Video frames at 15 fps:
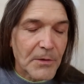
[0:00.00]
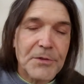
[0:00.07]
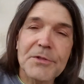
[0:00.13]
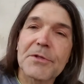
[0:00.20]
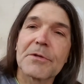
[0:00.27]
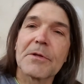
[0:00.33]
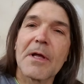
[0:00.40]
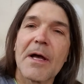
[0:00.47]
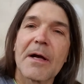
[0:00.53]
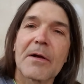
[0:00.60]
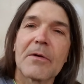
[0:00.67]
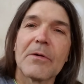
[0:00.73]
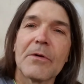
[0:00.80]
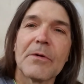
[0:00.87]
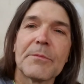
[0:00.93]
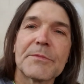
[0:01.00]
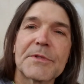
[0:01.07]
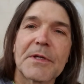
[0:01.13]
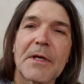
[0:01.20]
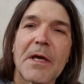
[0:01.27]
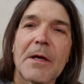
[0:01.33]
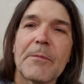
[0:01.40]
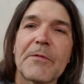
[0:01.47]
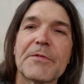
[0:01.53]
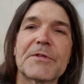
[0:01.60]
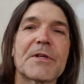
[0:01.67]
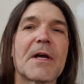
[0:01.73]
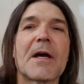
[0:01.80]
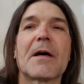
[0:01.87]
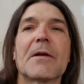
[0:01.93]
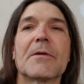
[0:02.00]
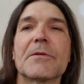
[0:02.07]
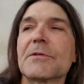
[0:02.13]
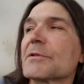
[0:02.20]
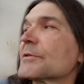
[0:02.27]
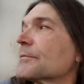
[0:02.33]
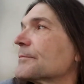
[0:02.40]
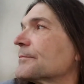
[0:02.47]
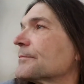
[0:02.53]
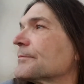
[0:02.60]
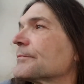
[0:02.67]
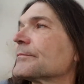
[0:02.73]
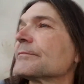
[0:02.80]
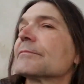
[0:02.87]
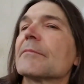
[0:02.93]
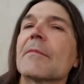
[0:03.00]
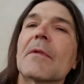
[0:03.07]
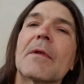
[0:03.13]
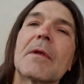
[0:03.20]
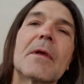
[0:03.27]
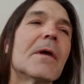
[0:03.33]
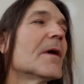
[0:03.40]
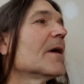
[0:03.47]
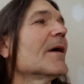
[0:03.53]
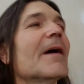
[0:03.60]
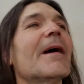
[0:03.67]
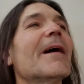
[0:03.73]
Sherlock Holmes, A Game of Shadows. Oh,